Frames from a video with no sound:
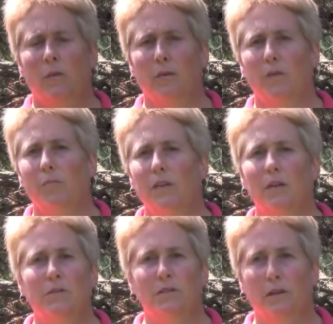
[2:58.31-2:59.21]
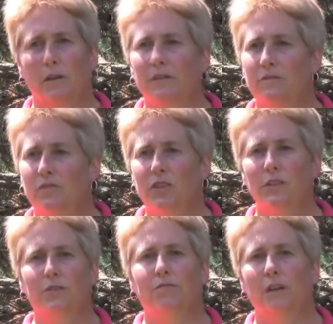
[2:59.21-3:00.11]
will sometimes look
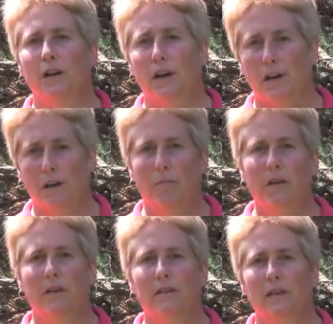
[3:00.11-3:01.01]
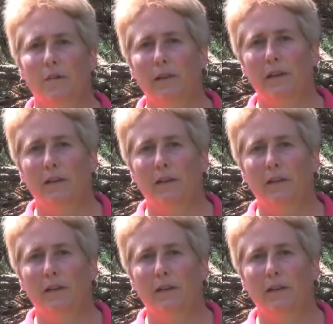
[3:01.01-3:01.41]
just fine by the time